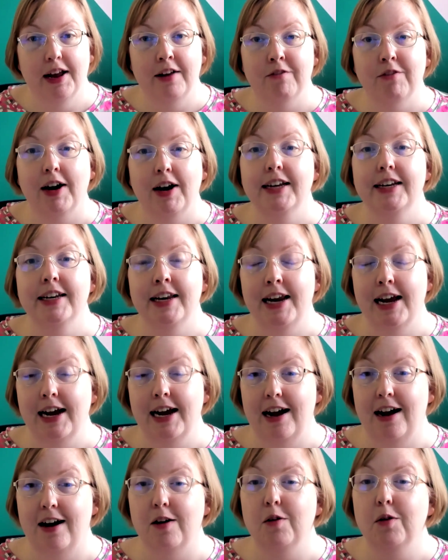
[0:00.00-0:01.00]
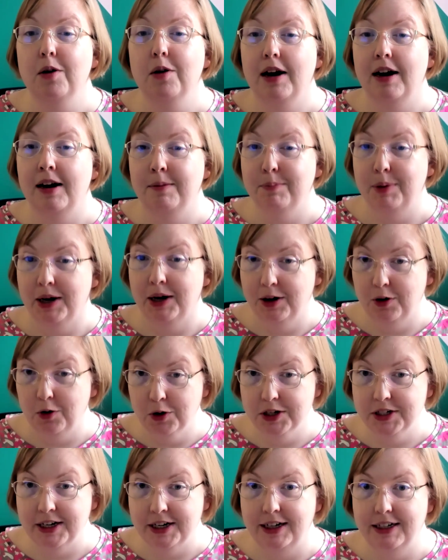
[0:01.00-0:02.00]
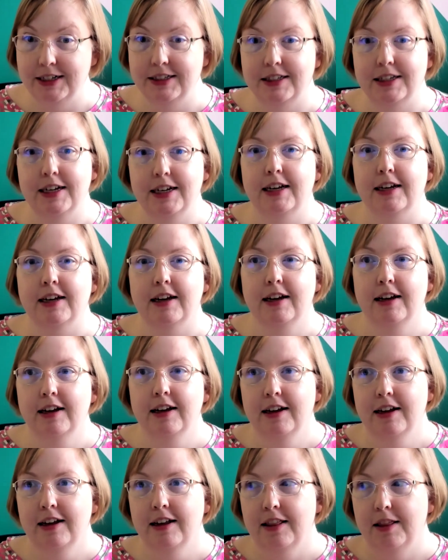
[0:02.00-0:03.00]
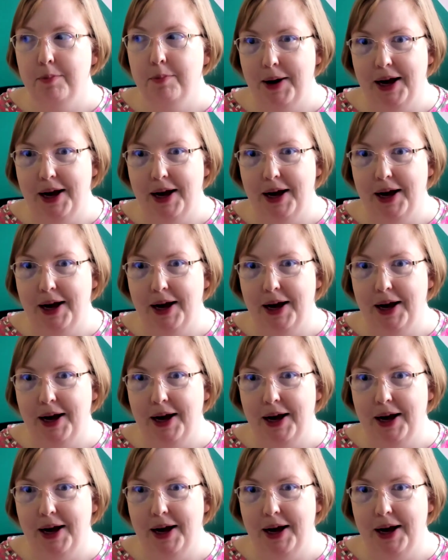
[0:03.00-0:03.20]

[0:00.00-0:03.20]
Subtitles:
And right now I'm prioritizing the